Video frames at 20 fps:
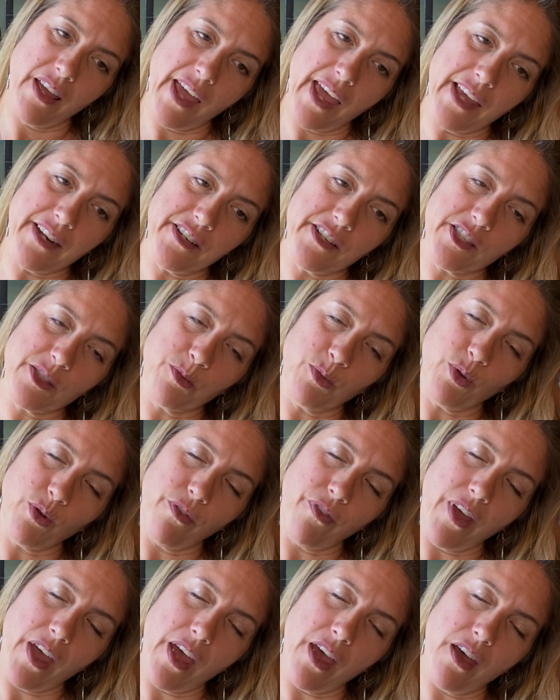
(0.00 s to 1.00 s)
And just
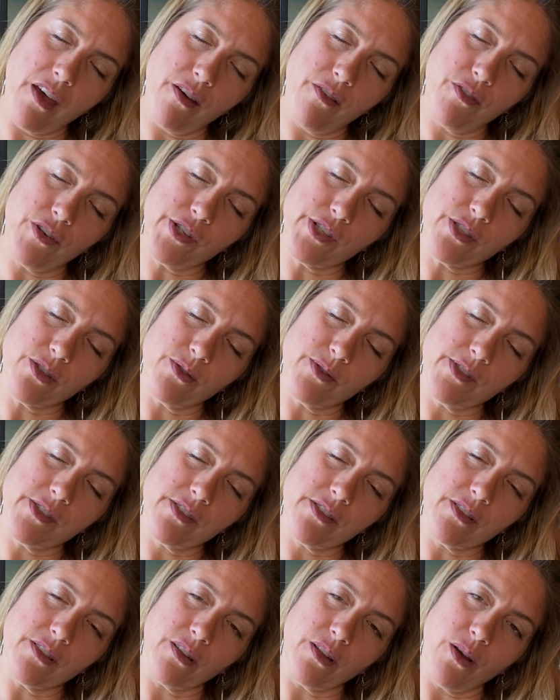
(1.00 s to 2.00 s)
move ever so
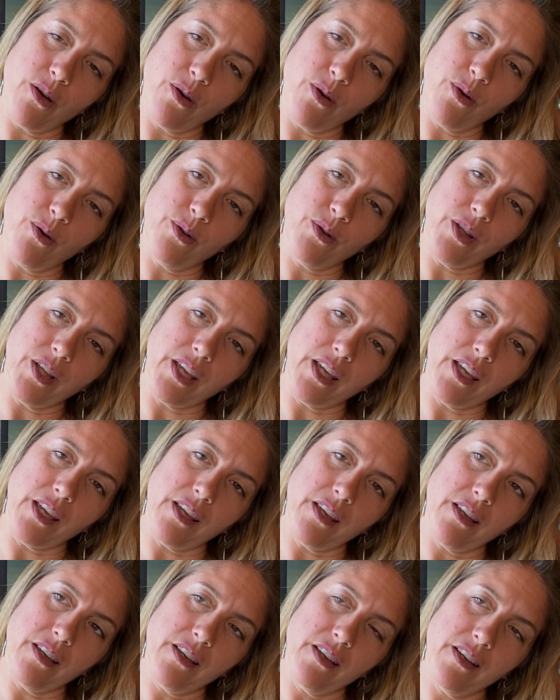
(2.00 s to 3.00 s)

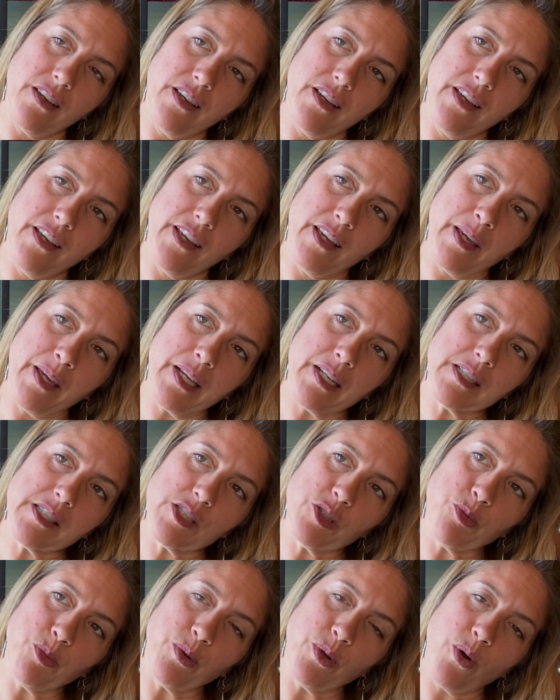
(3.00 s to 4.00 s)
slowly,
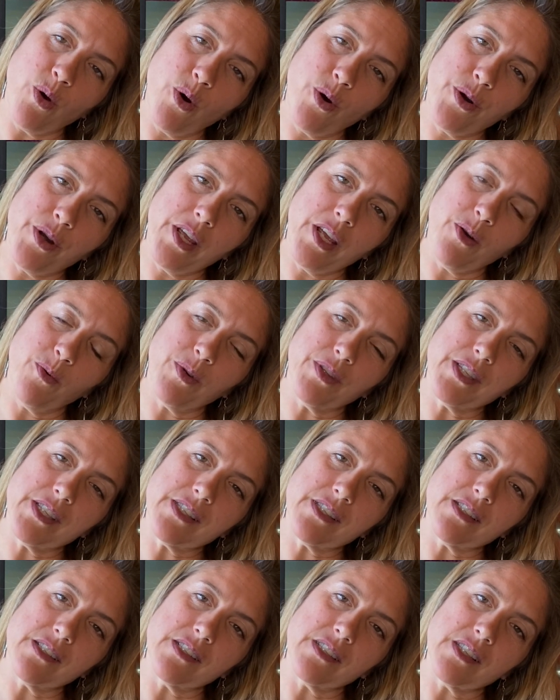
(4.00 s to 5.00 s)
exploring what the
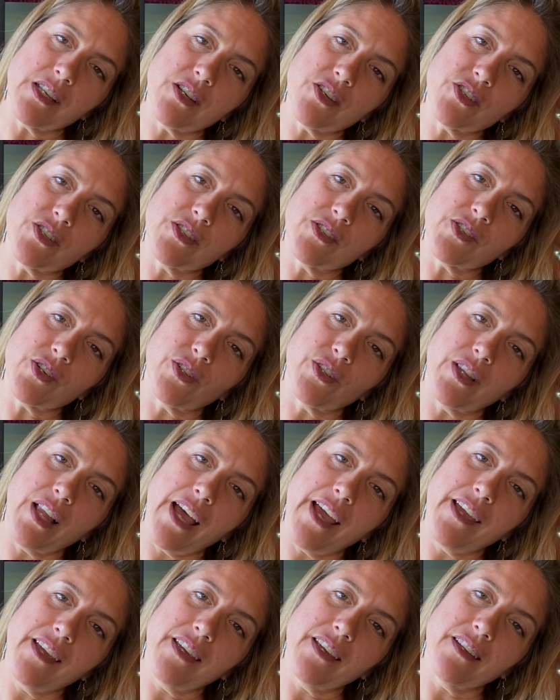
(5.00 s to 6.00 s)
sensations are
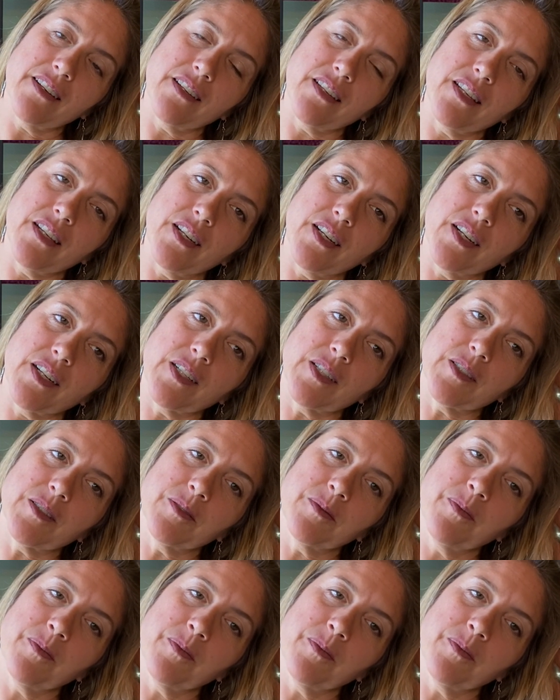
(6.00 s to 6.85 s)
like in here.